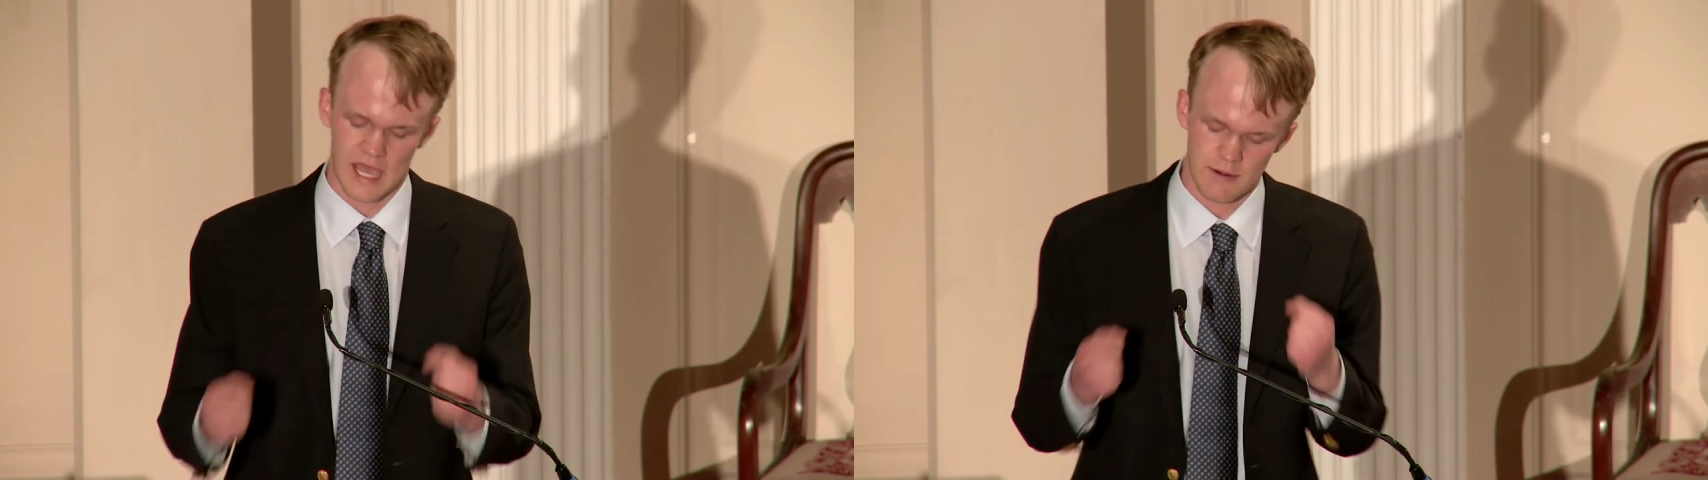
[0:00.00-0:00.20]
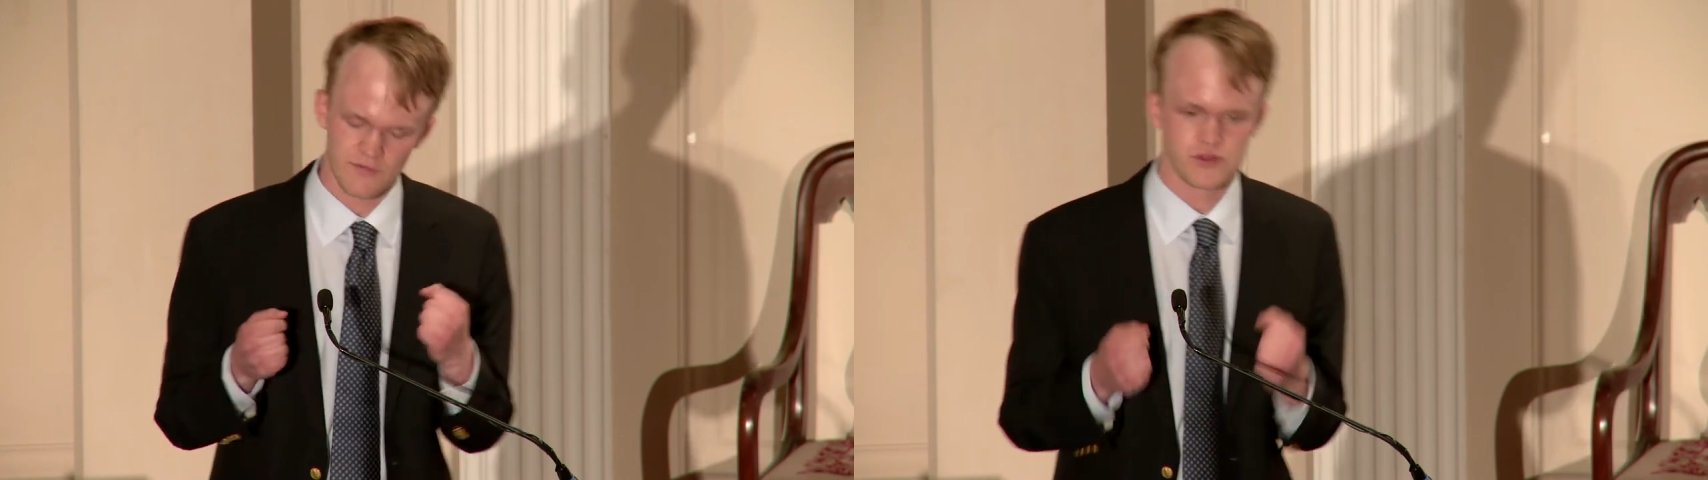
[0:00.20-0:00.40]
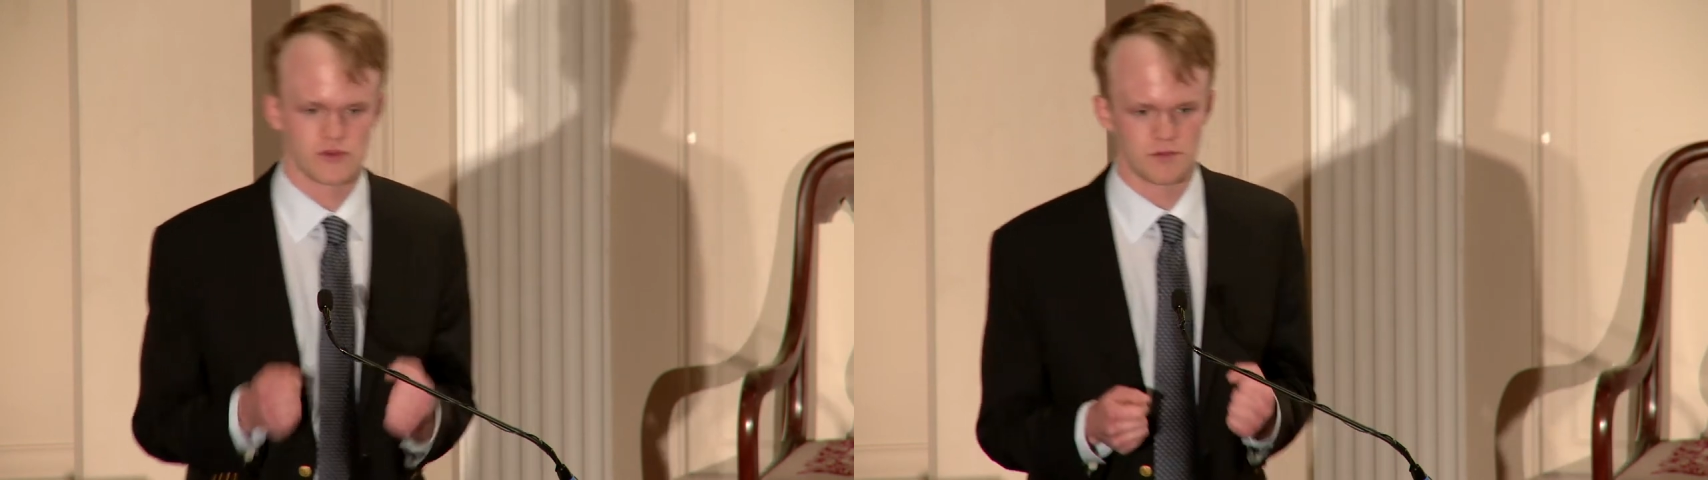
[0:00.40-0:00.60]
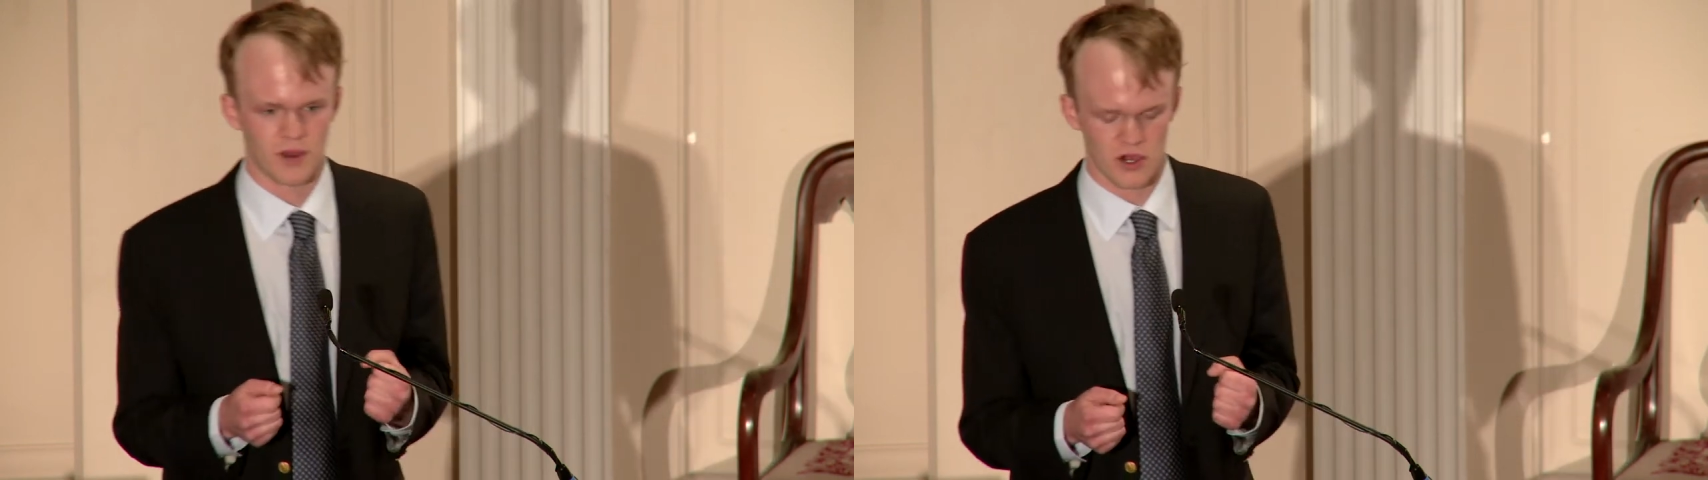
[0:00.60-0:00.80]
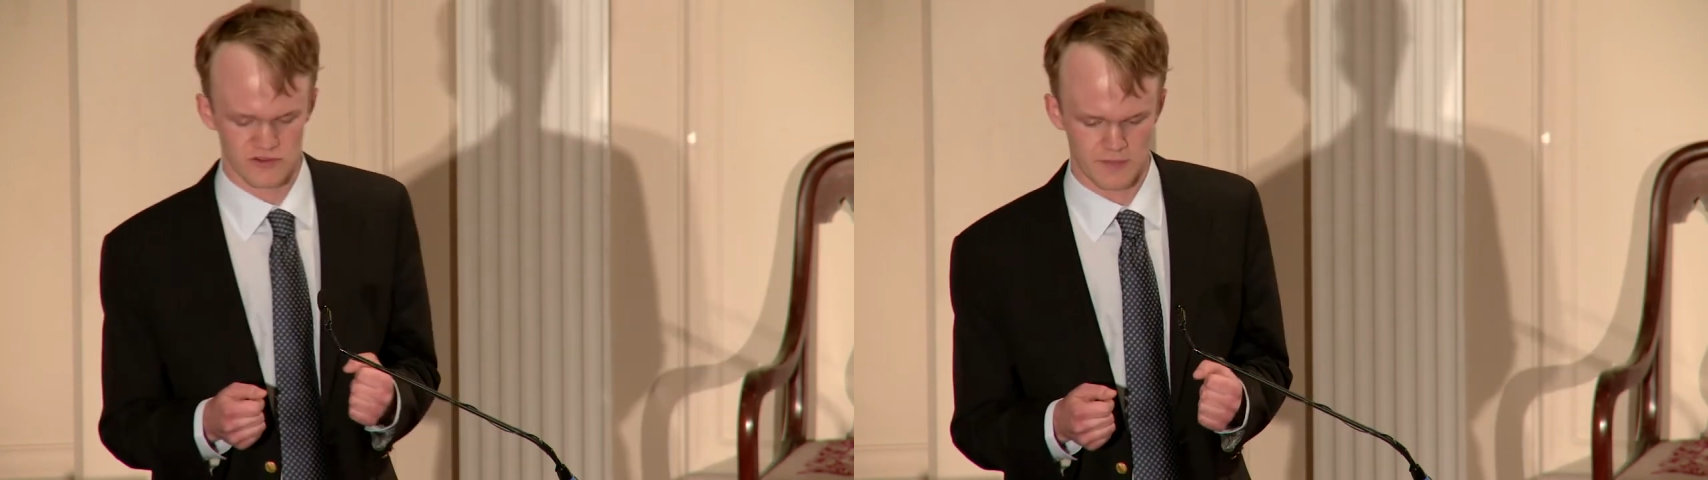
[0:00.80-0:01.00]
I withdrew a
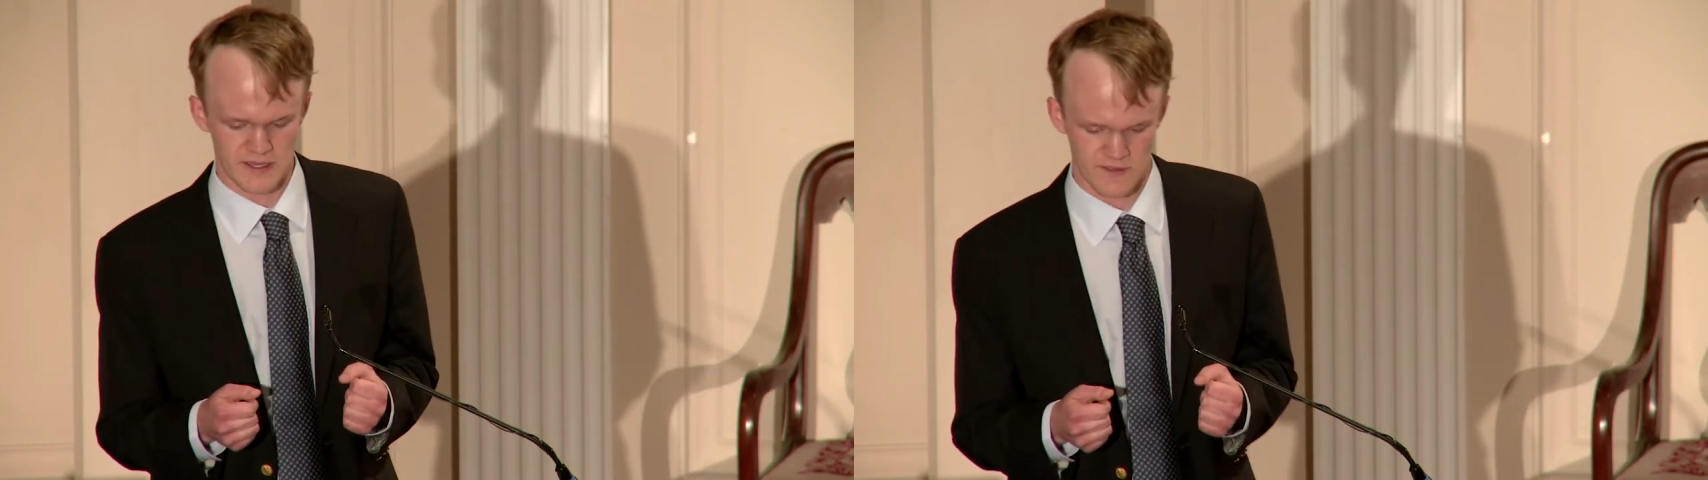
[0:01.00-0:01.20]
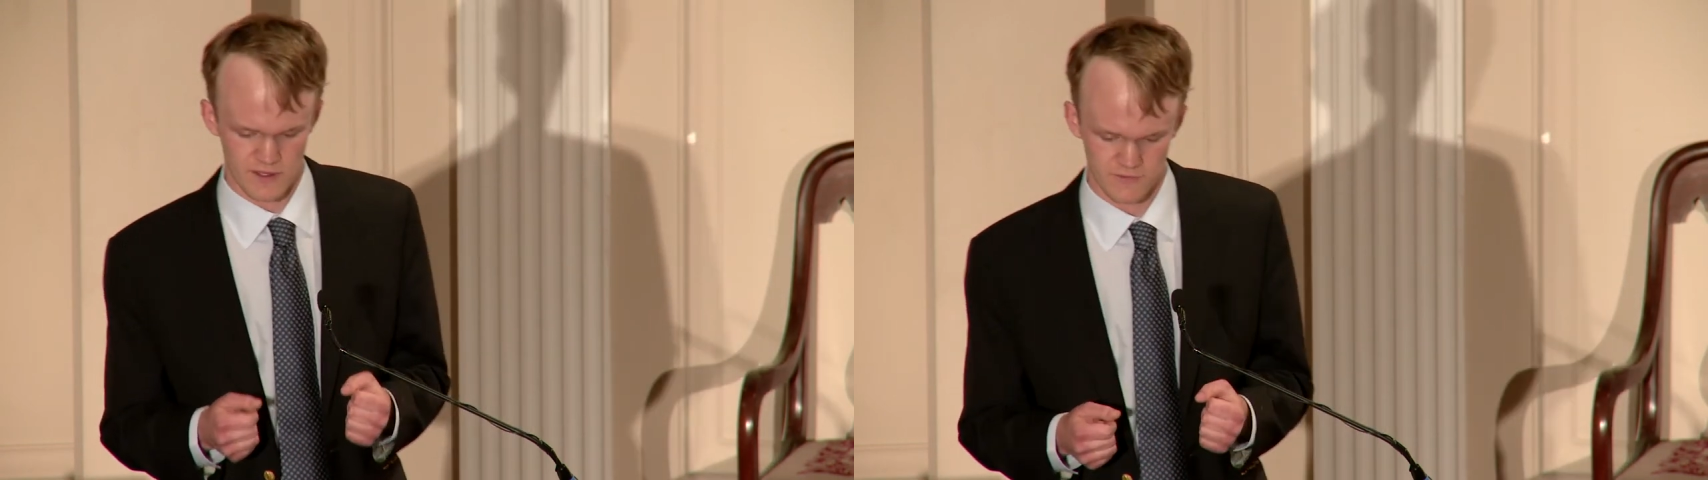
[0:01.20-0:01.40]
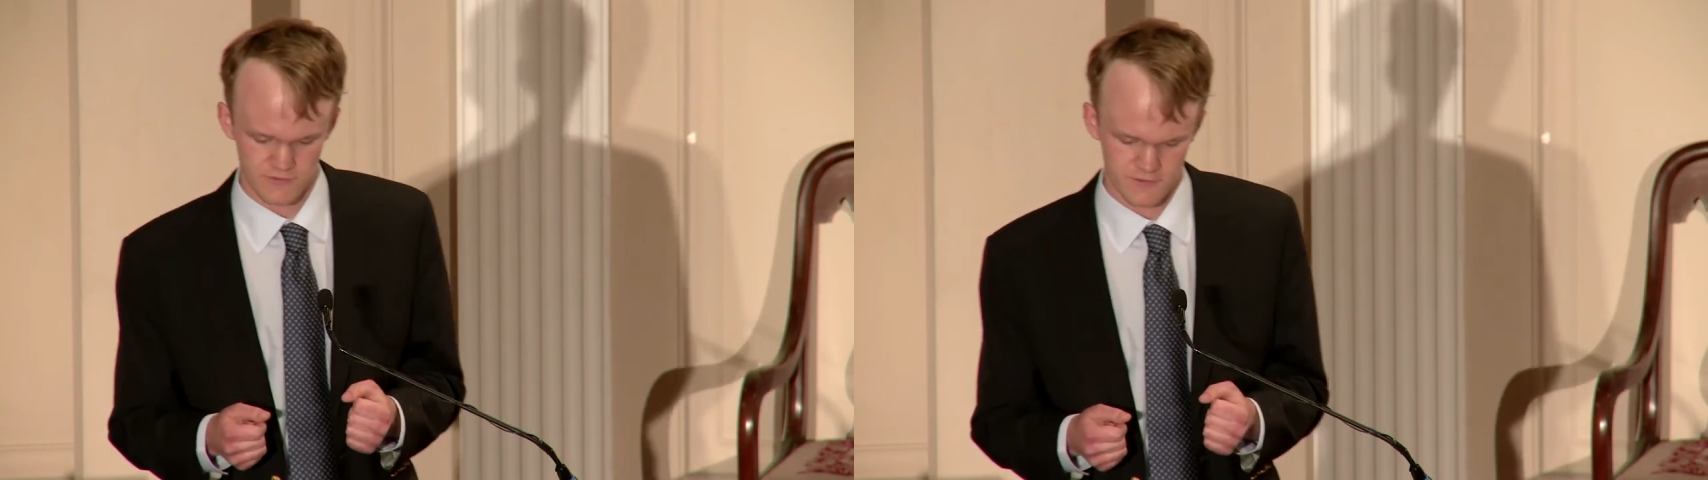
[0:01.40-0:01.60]
part of myself.